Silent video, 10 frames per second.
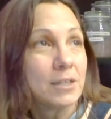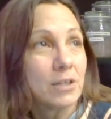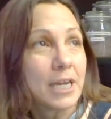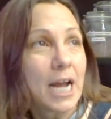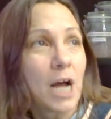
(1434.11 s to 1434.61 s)

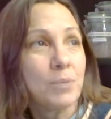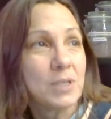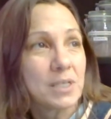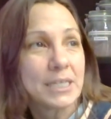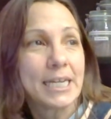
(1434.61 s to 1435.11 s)
like I'll be
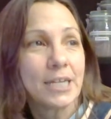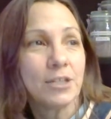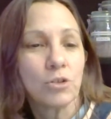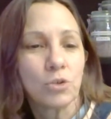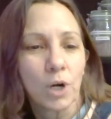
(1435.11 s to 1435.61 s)
sitting in
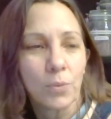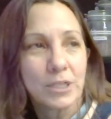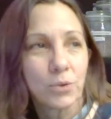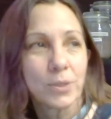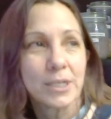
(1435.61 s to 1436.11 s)
the doorway
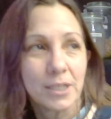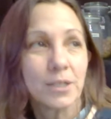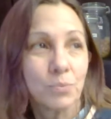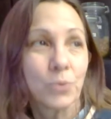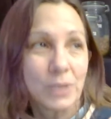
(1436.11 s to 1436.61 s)
during the
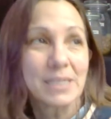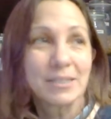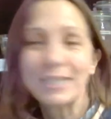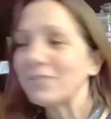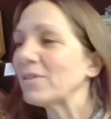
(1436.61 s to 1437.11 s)

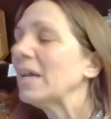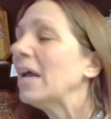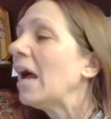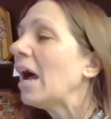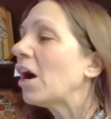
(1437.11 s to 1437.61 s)
presentation.
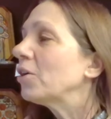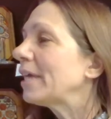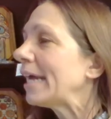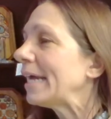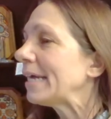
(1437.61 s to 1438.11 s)

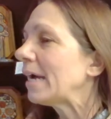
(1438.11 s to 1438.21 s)
Okay.